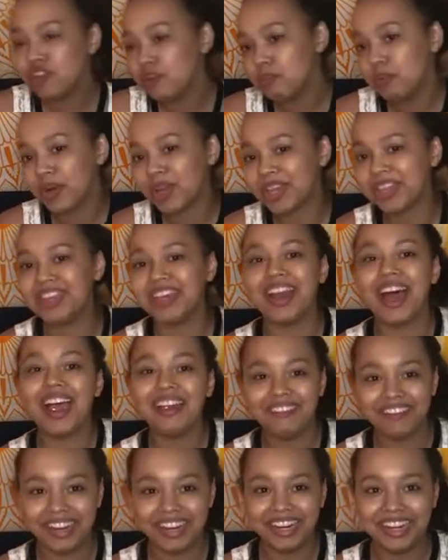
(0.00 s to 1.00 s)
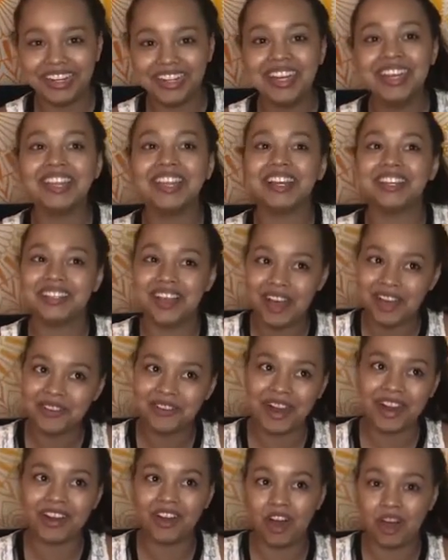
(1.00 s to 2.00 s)
that I read that is unread on
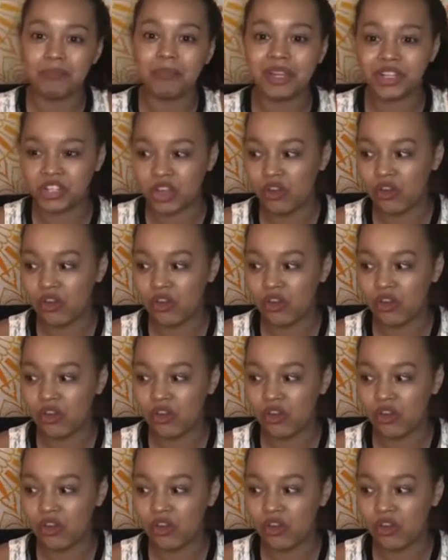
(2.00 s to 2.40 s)
my shelves,